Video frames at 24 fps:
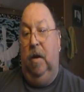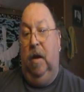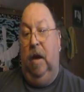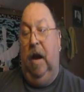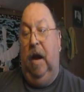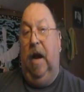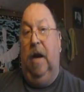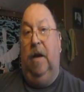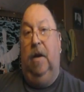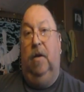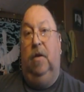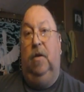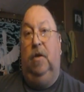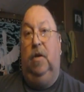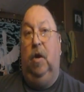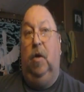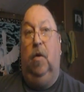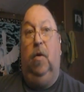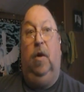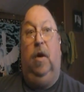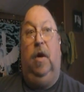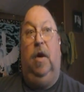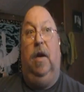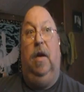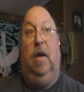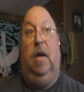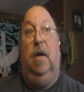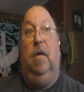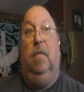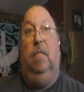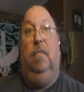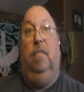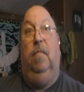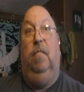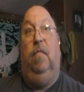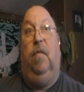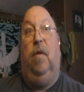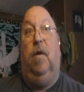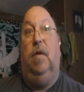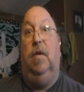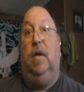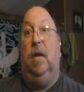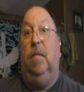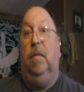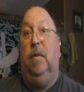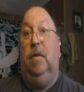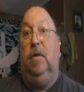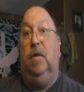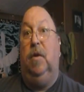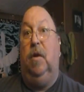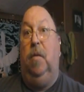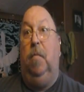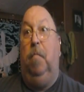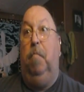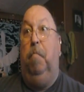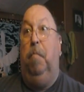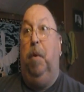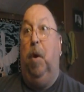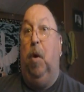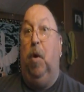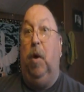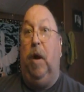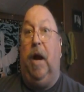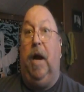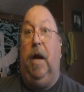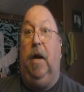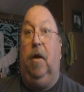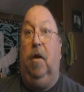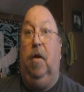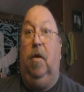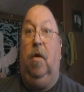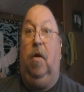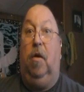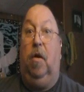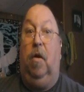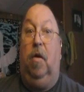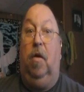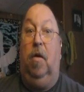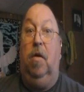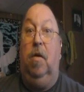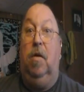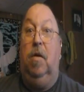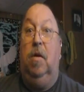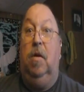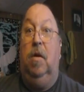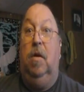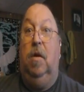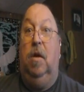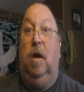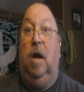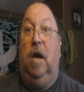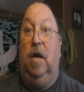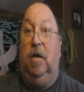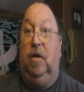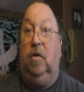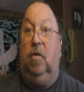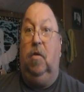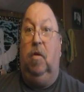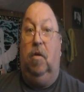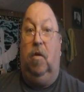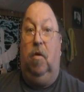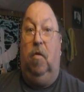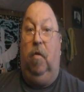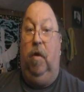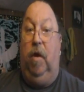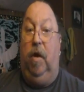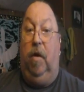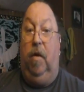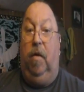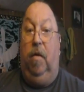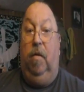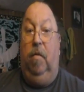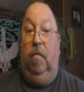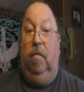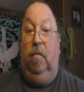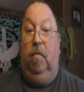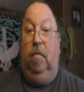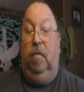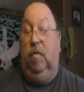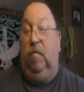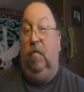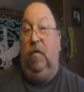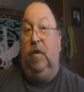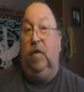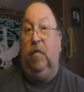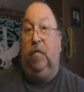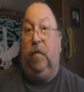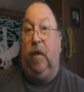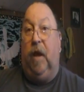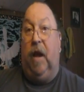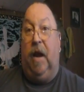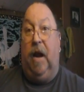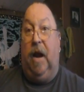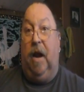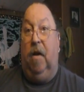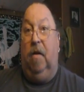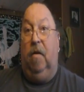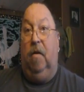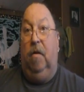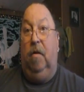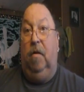And totally, as far as I'm concerned, boat anchored her high school career. Just flat out.